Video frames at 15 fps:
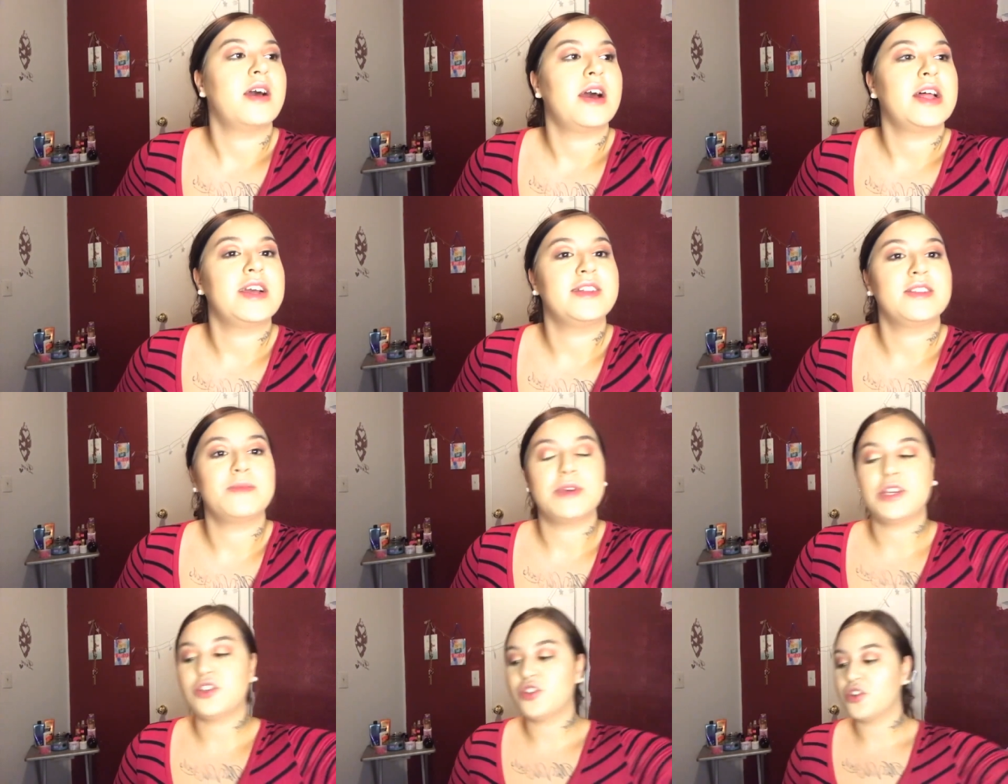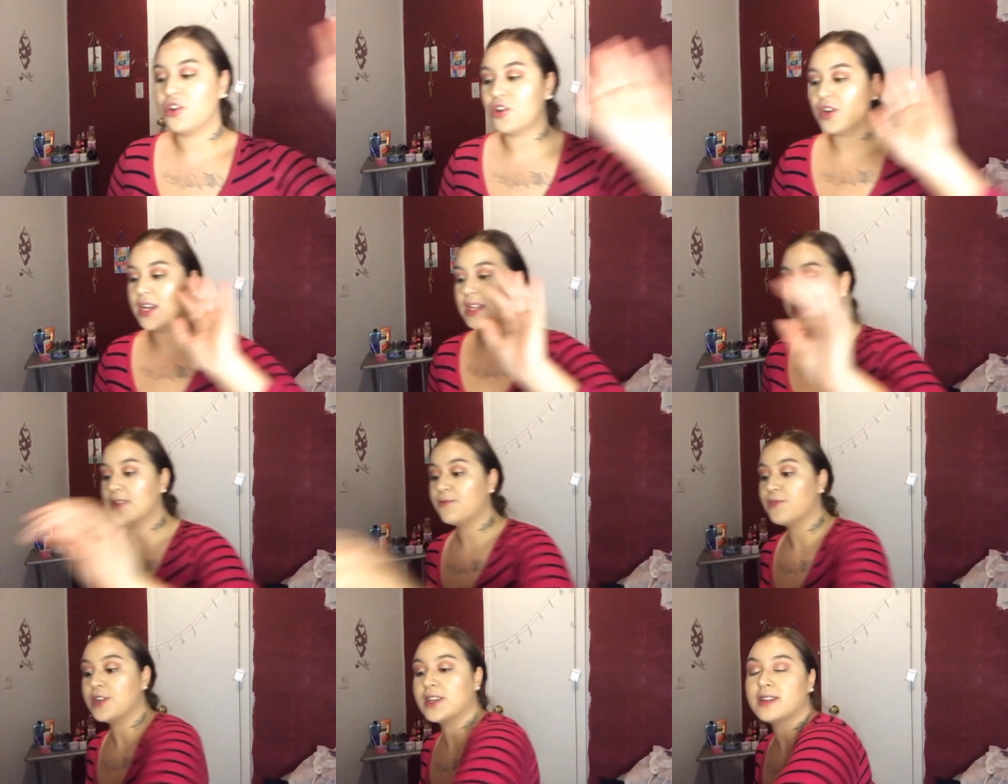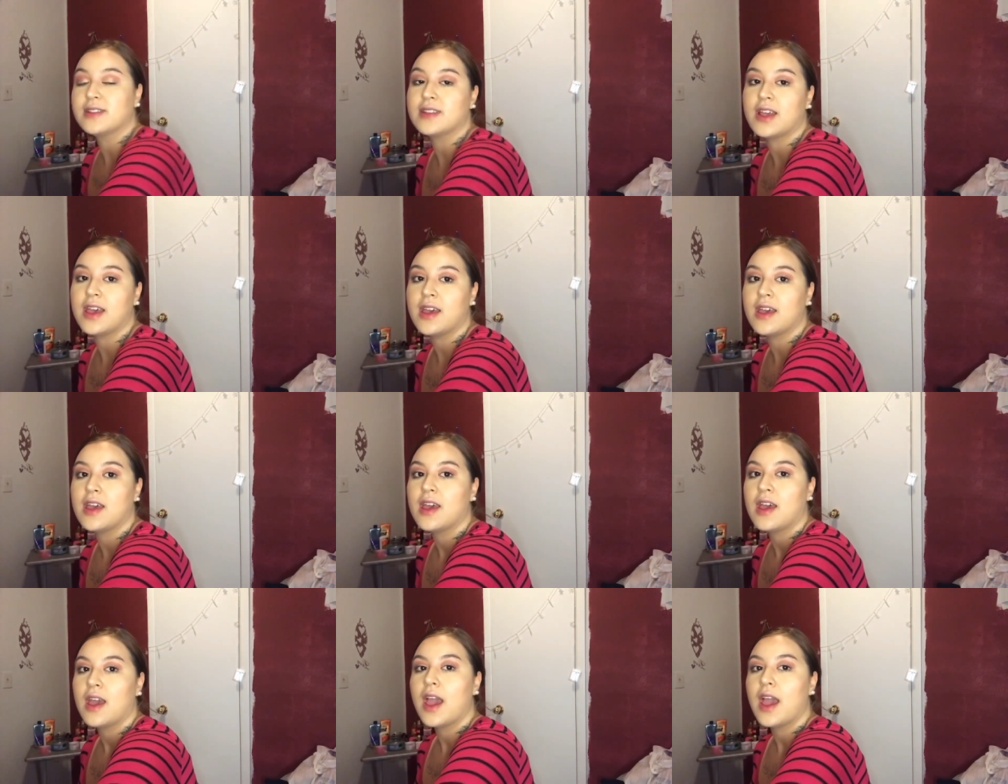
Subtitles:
I like to make sure it's freaking set.